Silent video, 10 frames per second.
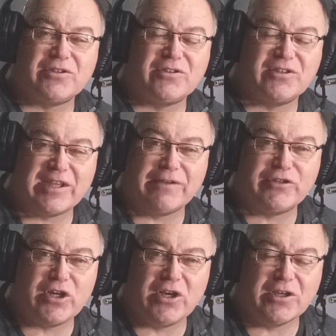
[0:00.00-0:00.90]
state
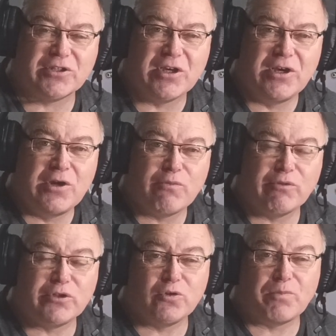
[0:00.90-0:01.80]
of charge,
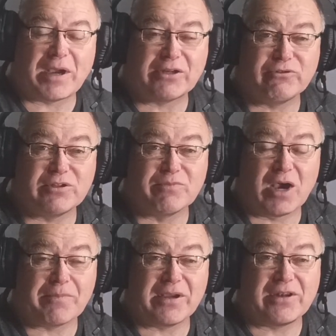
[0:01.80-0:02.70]
whereas your batteries
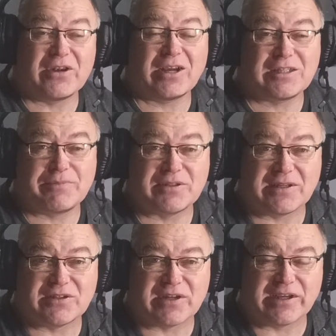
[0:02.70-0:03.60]
might be at
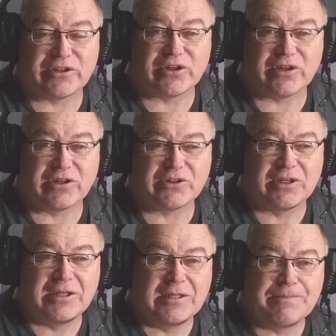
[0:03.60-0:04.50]
90% state of
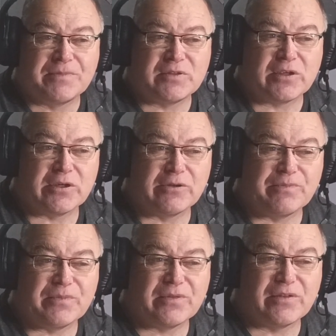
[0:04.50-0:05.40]
charge.
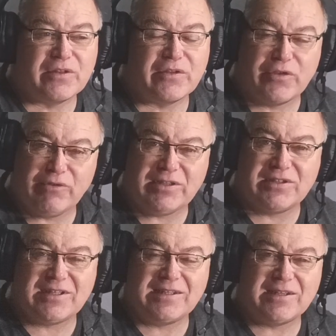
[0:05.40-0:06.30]
So there
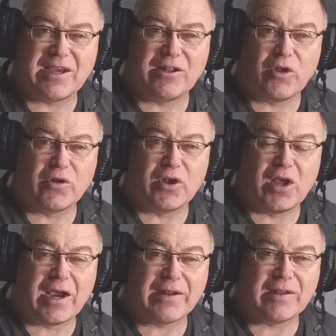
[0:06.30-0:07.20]
is detail
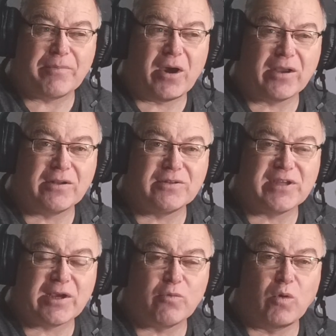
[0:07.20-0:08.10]
online that
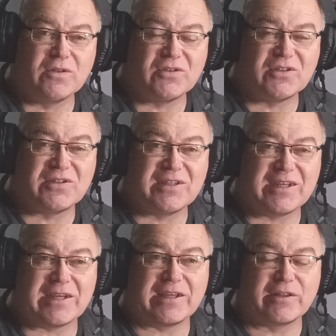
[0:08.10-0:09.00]
Pylontech wants to
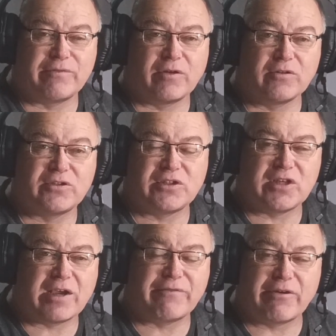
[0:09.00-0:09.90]
see the
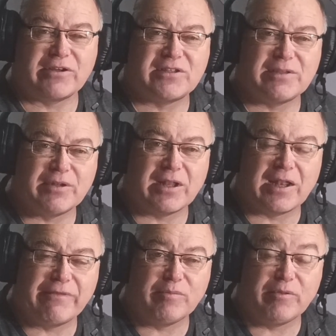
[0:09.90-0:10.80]
voltage at a very similar
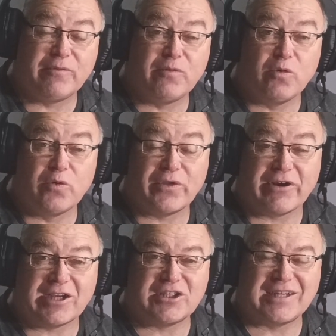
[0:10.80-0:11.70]
level before
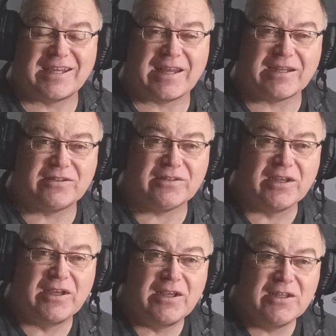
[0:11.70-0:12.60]
they're actually
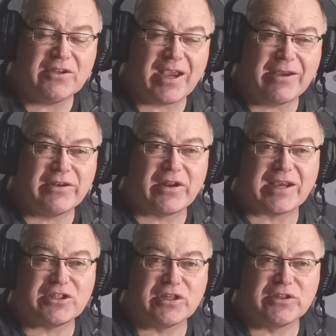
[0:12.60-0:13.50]
connected. So how did
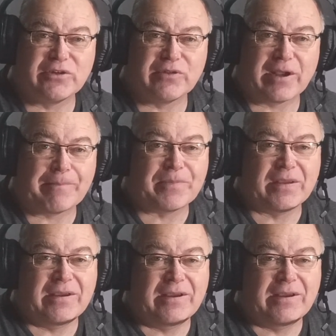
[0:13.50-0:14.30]
I actually do that?